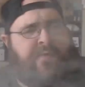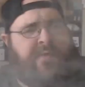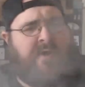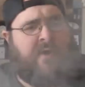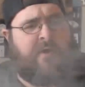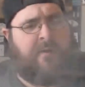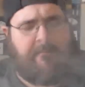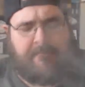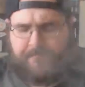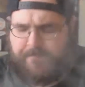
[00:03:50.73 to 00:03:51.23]
Oh
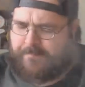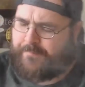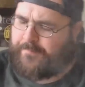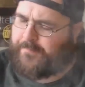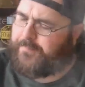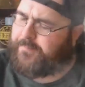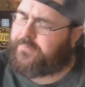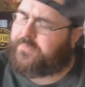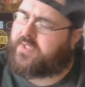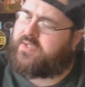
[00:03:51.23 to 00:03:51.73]
yeah.
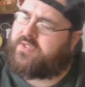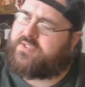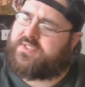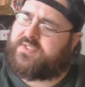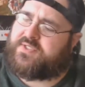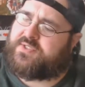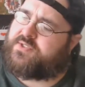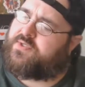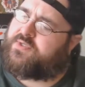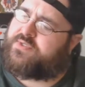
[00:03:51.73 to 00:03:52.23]

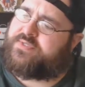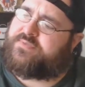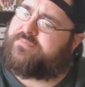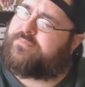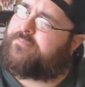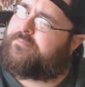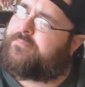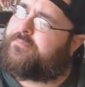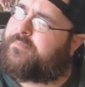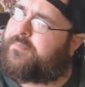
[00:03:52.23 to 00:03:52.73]
This is
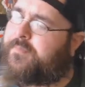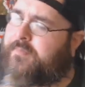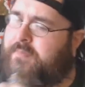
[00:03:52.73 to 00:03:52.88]
good.